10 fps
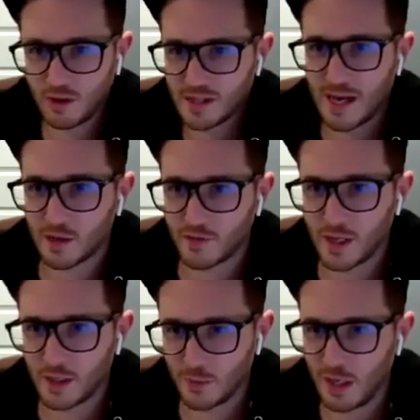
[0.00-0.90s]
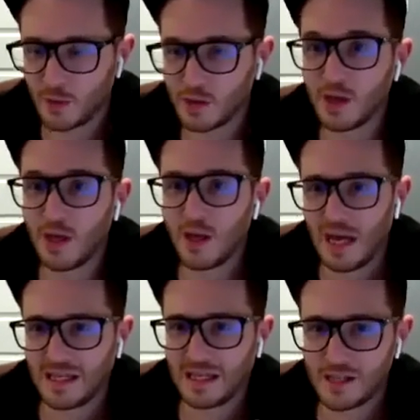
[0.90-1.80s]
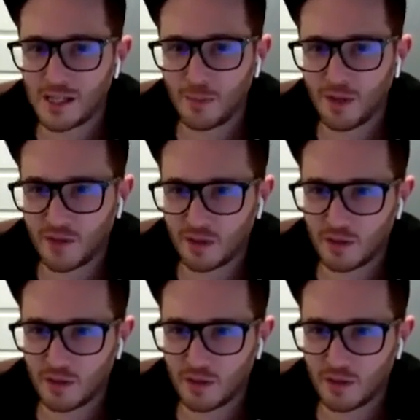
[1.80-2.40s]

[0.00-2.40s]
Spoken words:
this out as regular people, I think it is uplifting